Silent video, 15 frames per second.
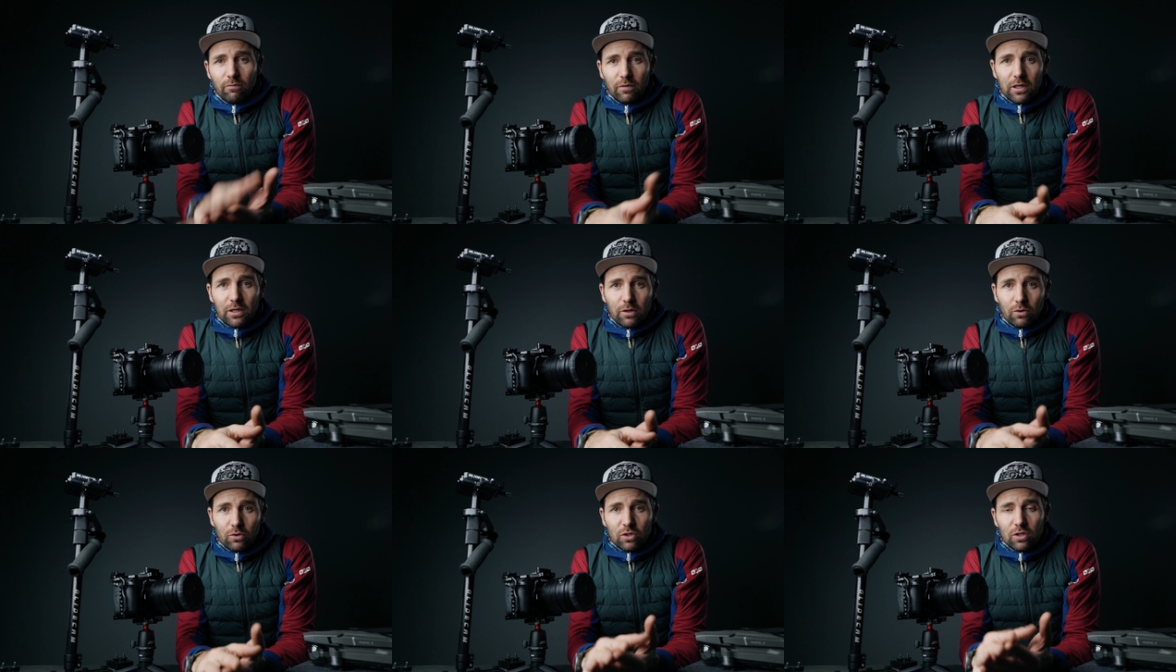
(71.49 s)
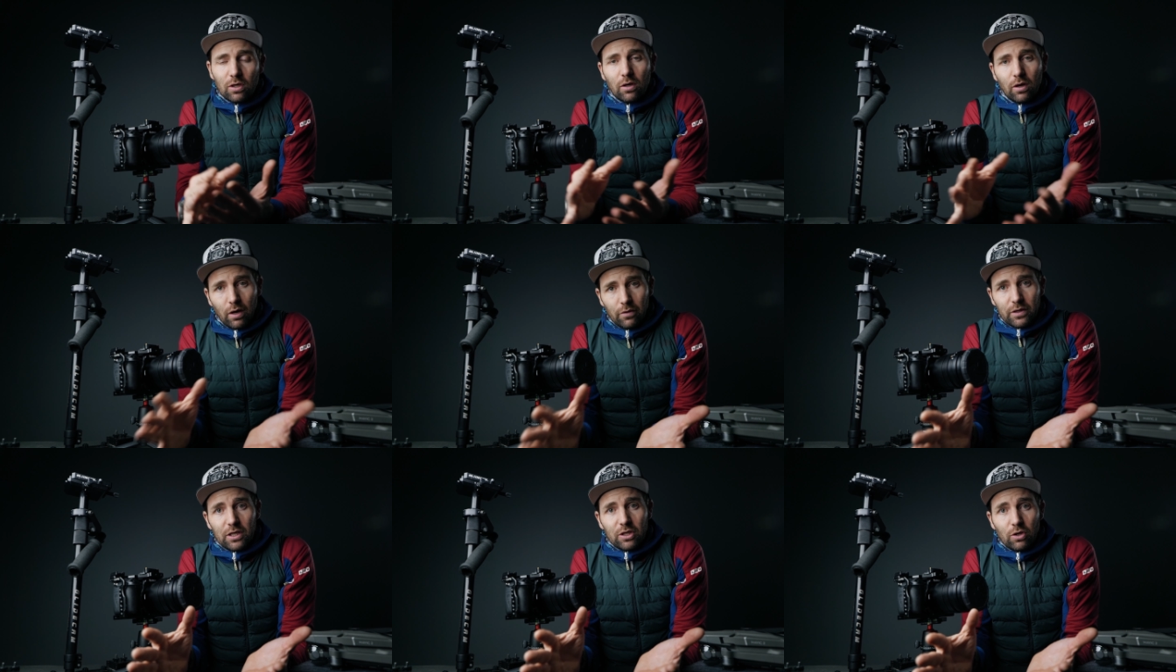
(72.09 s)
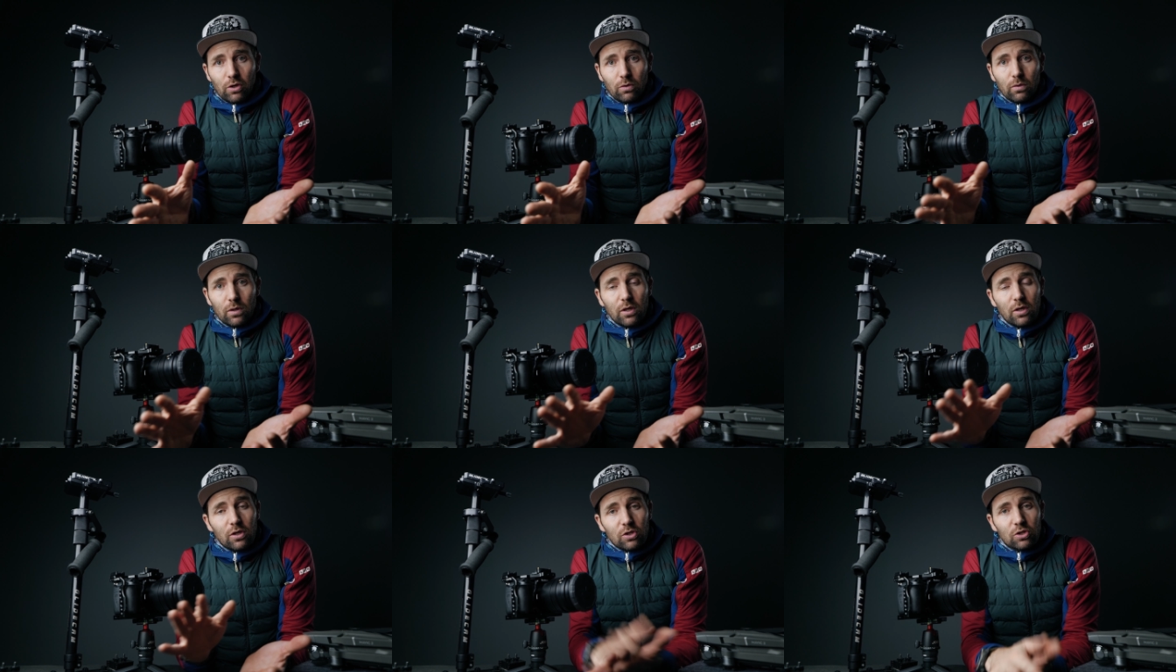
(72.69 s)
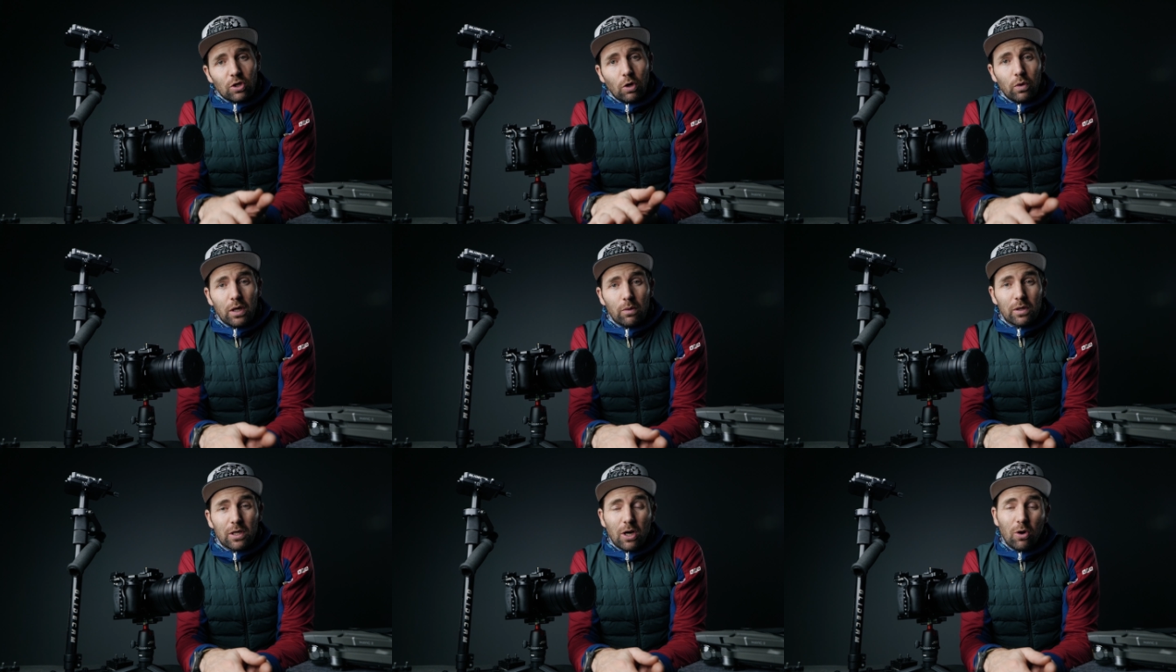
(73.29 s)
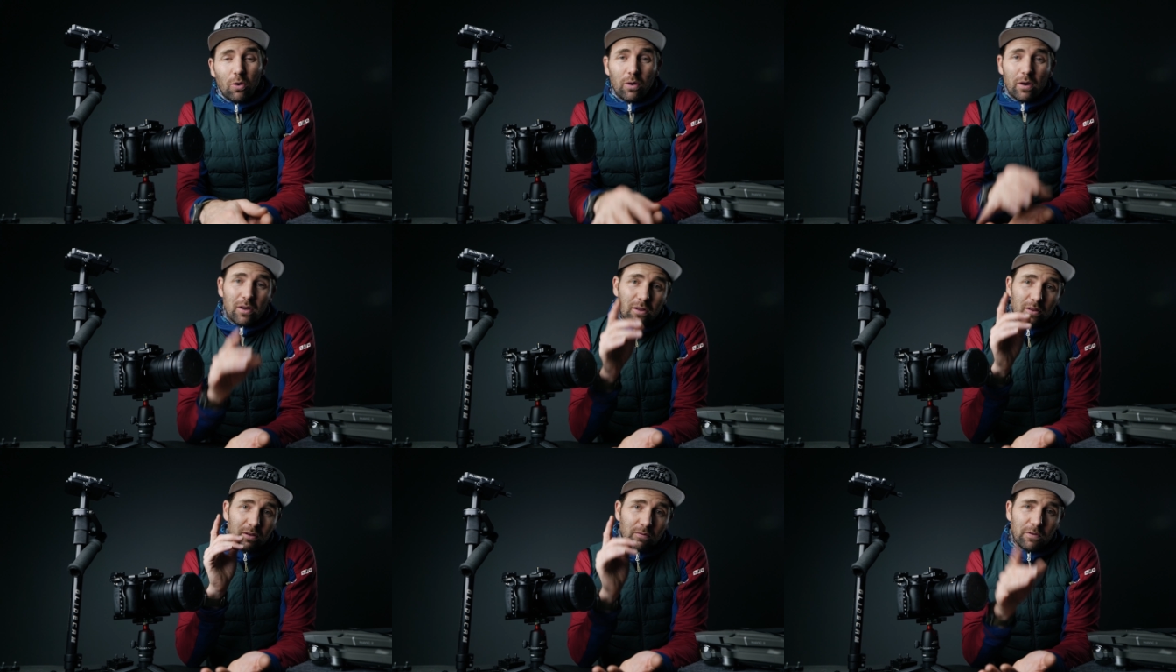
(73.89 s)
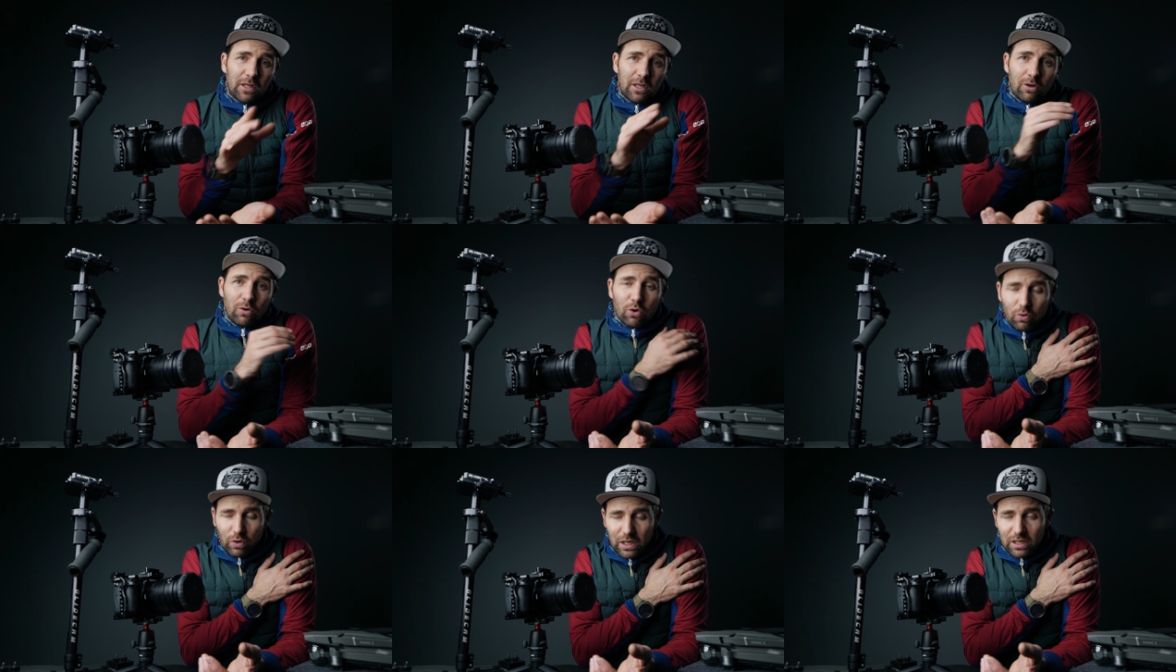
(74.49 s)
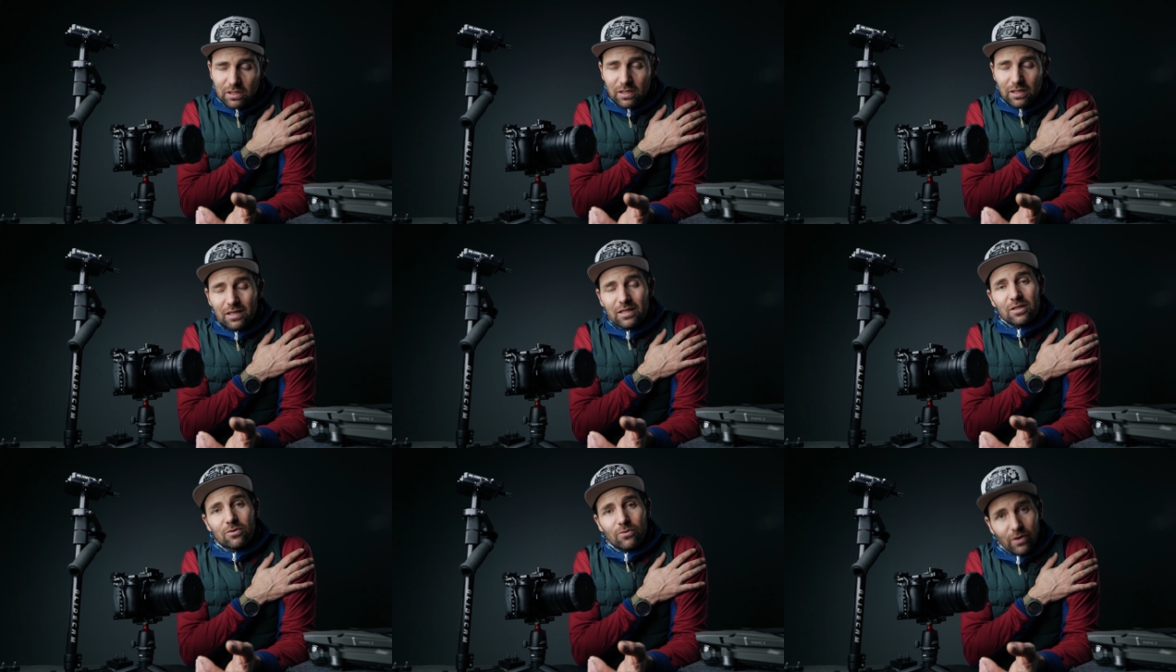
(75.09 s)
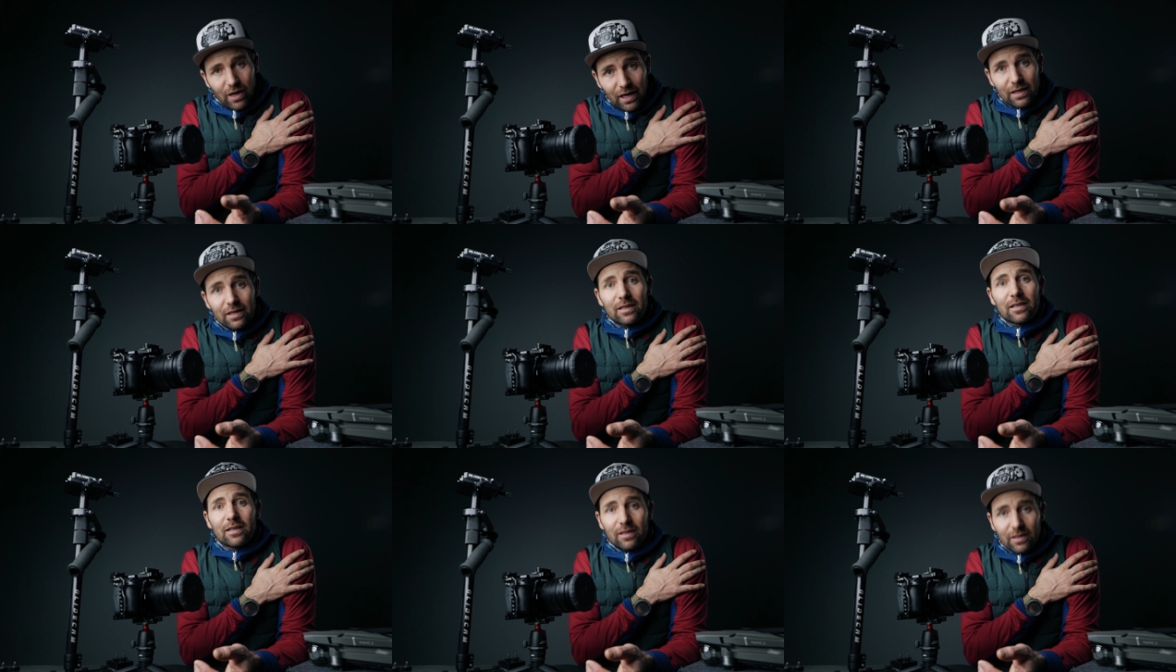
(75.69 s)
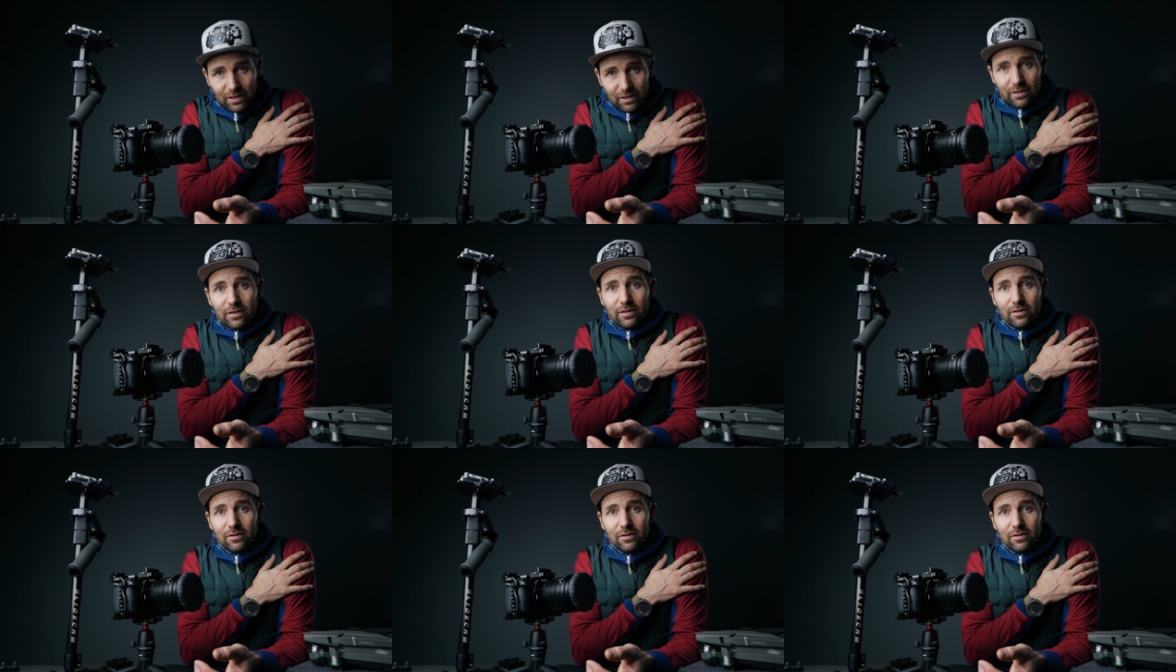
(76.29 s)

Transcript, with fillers: videos on the go. So here we go, the video Cracey is right here.